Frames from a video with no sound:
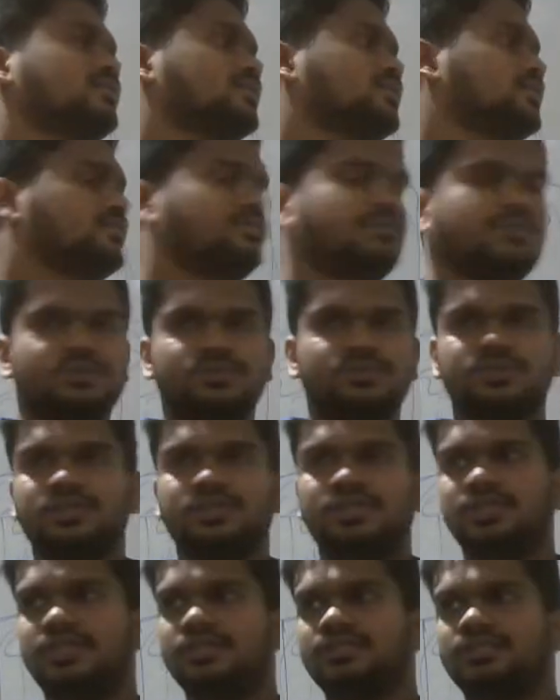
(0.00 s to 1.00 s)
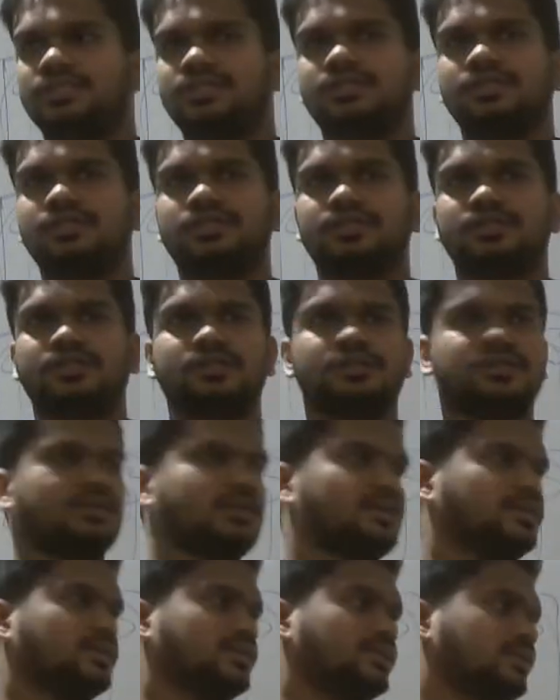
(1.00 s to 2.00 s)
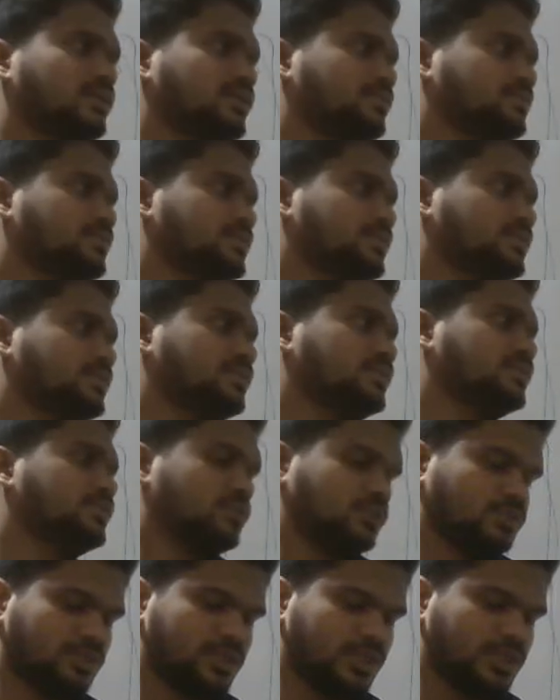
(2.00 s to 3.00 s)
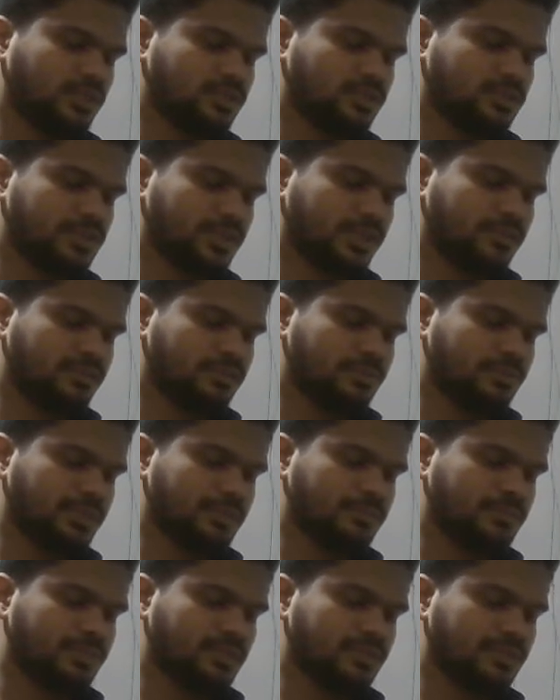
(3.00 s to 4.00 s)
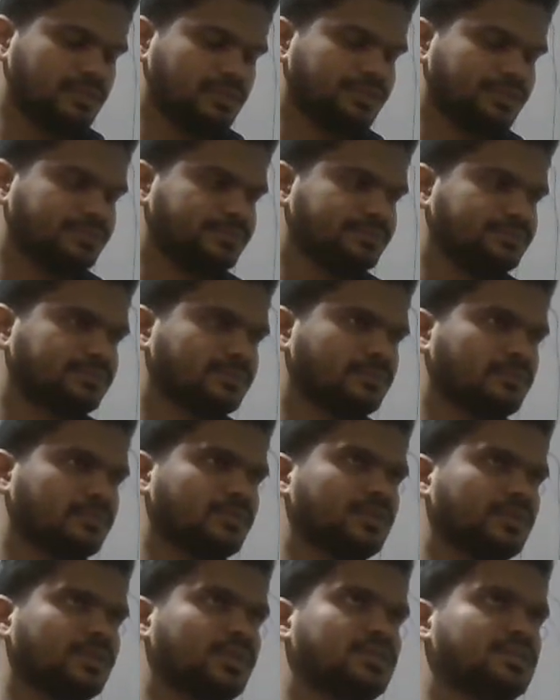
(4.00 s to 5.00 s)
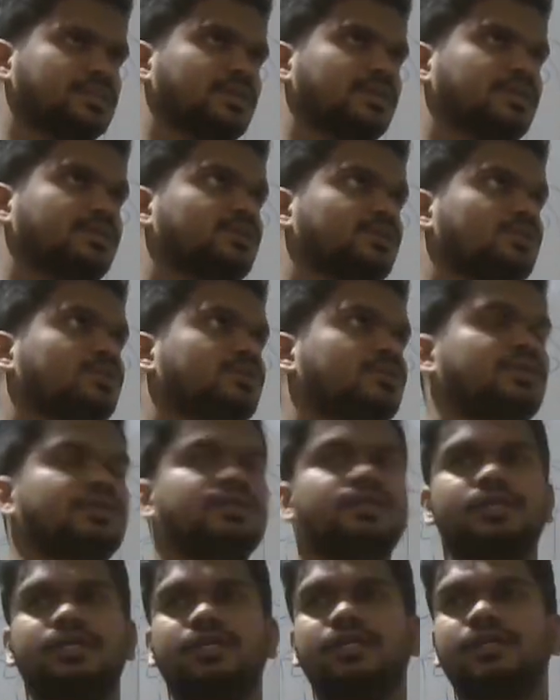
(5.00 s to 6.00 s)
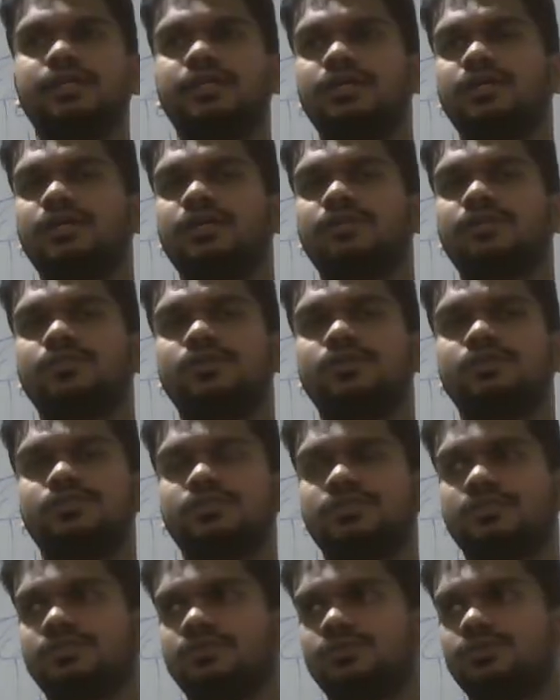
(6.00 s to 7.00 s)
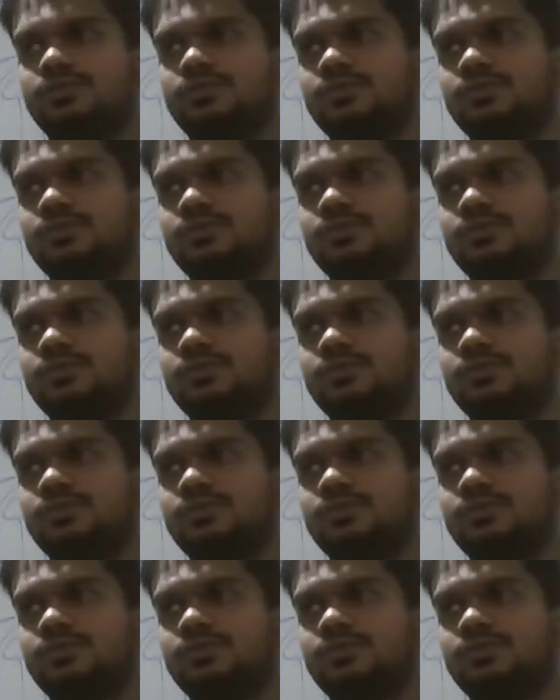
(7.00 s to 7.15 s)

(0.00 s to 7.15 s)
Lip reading: If you see recent NIPS, so they also have a paper saying you don't need any convolutions